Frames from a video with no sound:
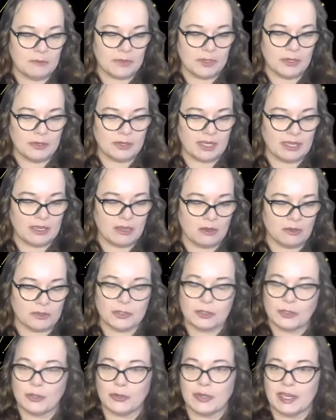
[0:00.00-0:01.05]
You can
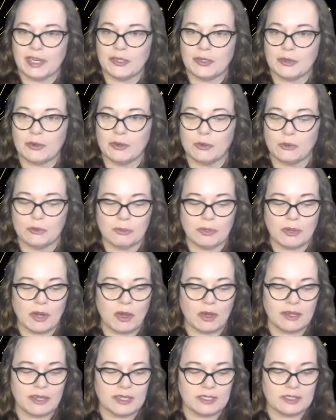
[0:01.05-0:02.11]
also create your own
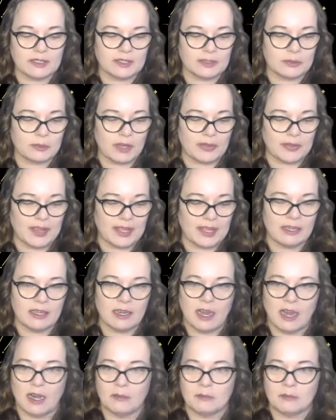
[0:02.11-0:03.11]
products with it.